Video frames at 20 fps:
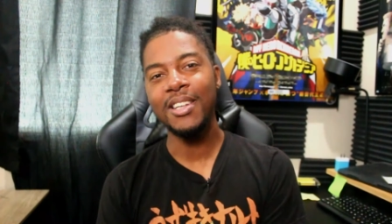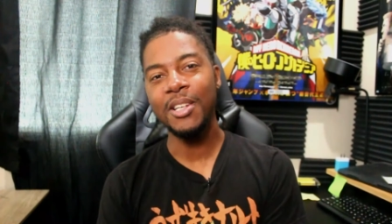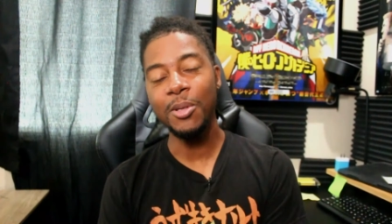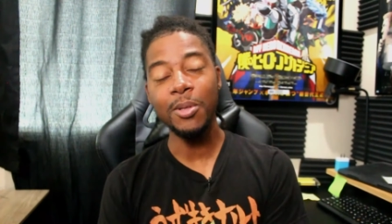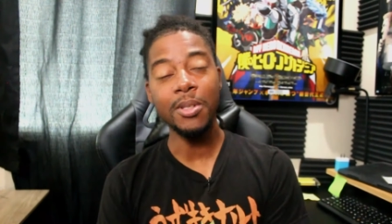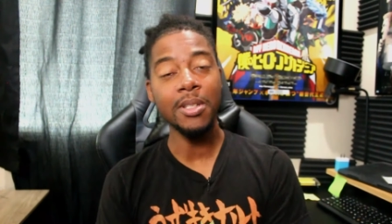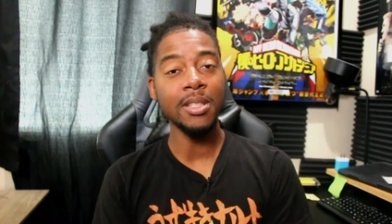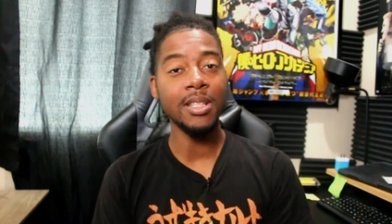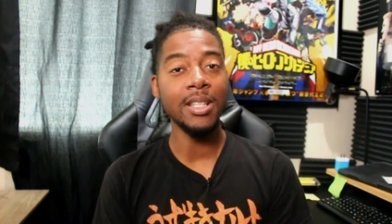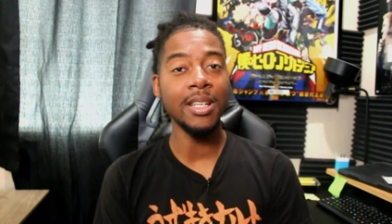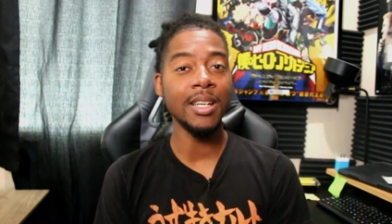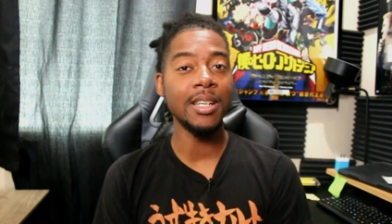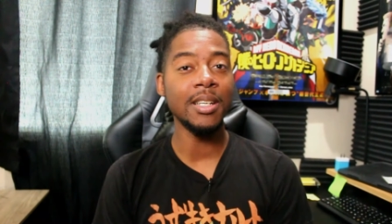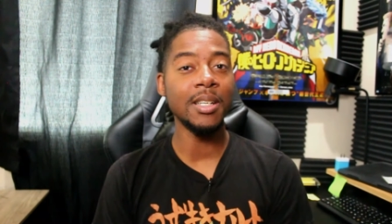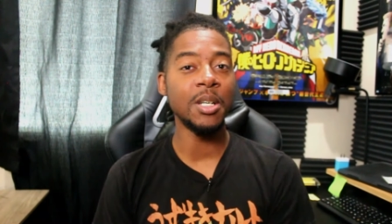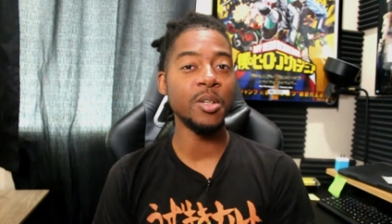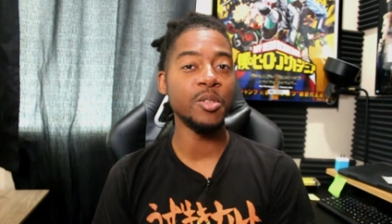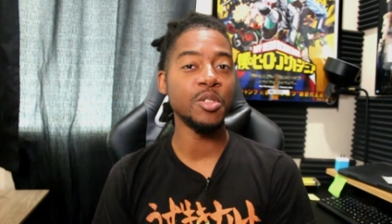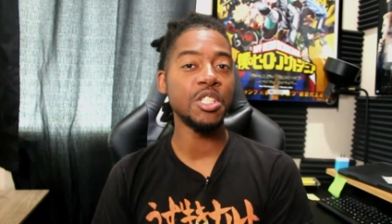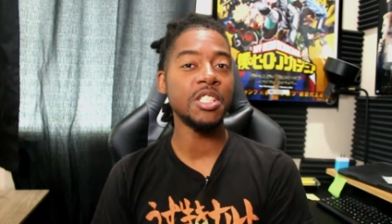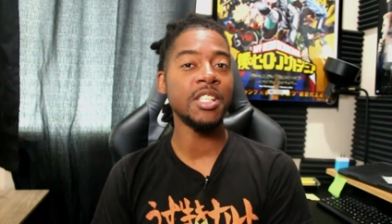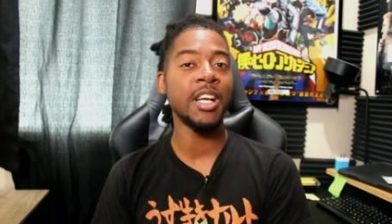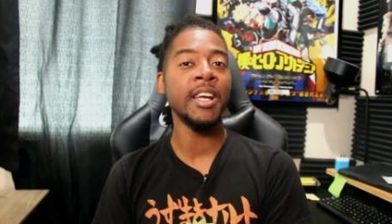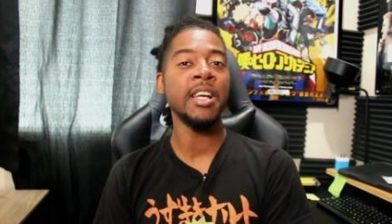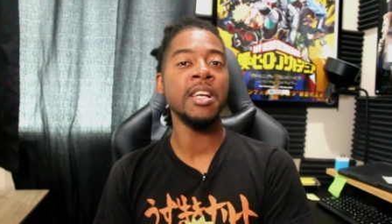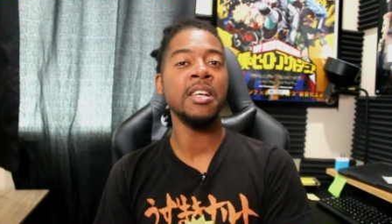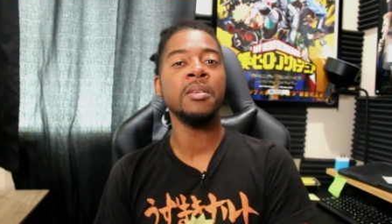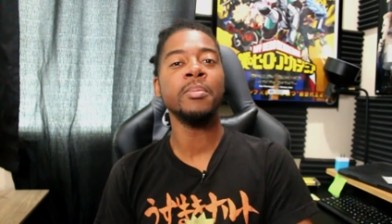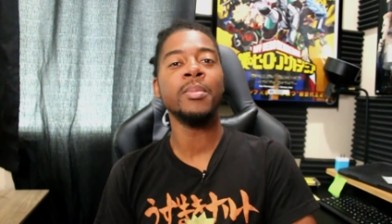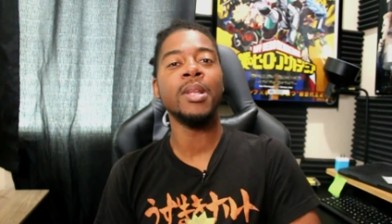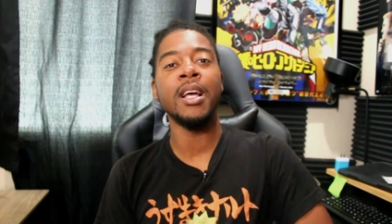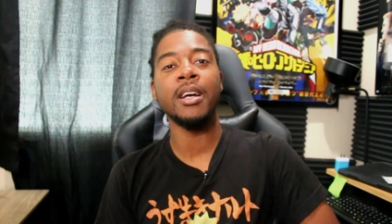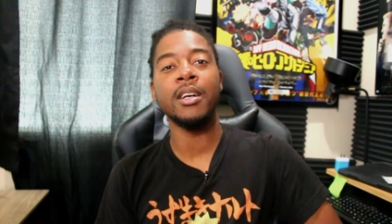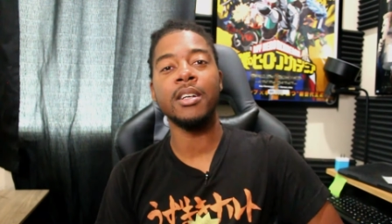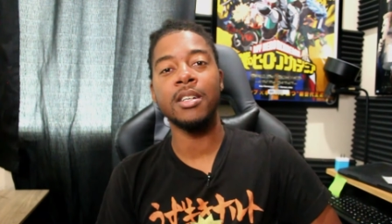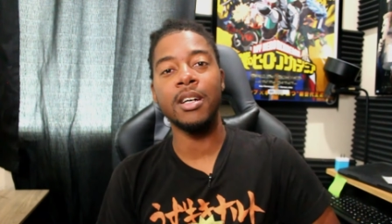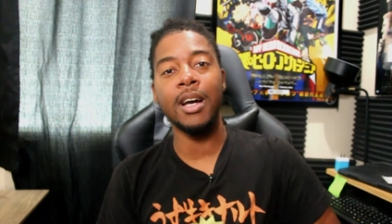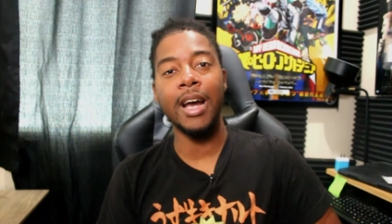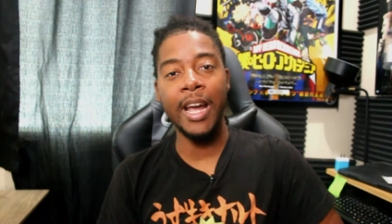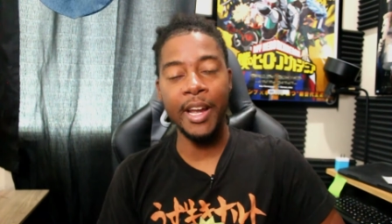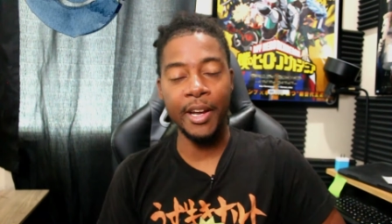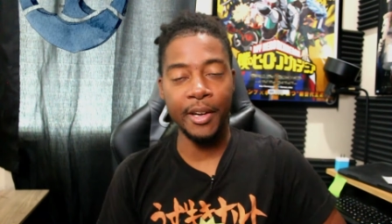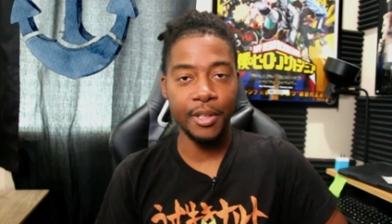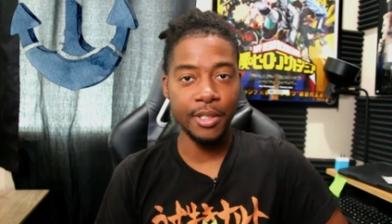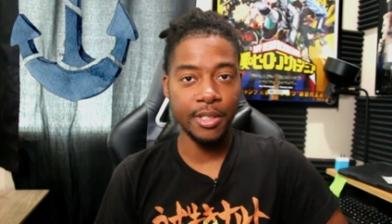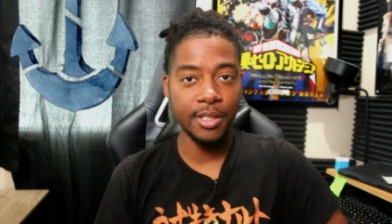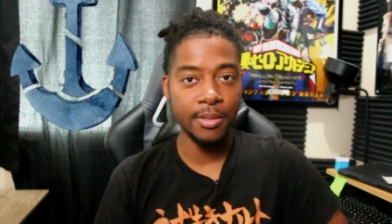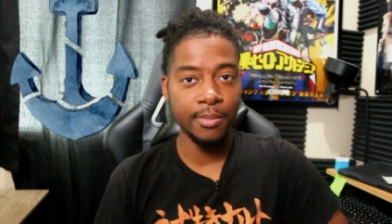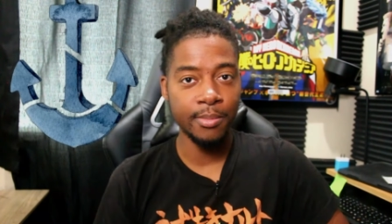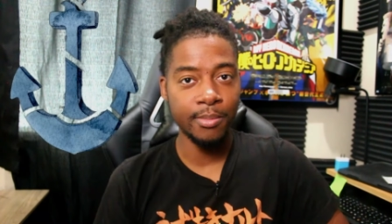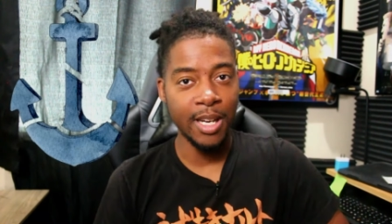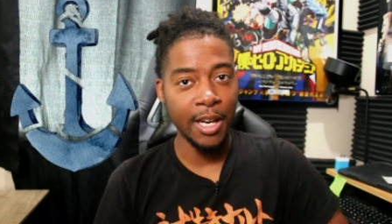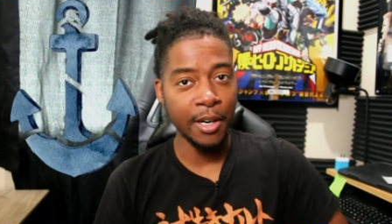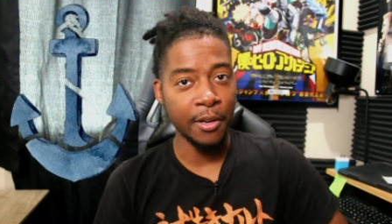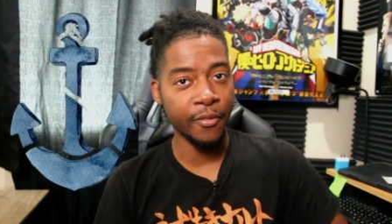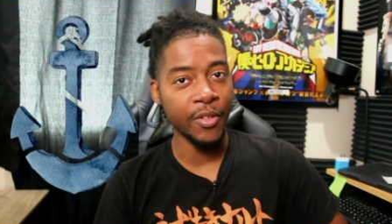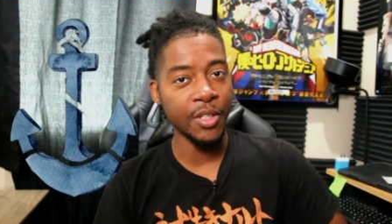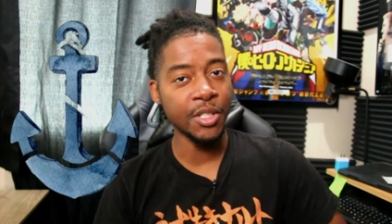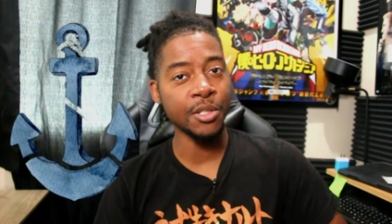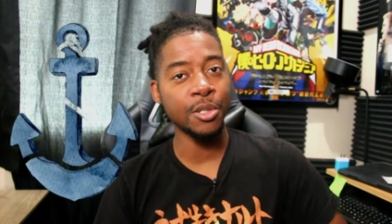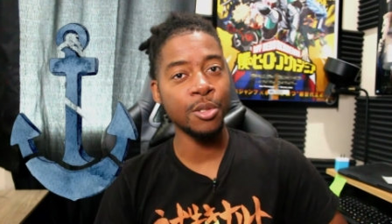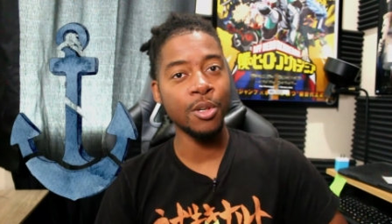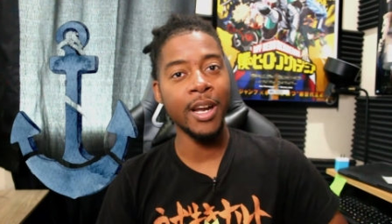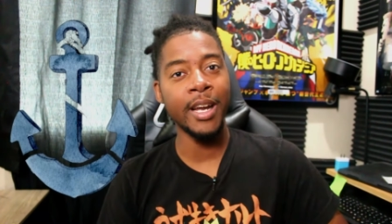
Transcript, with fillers: You can think of shame like an anchor, not a physical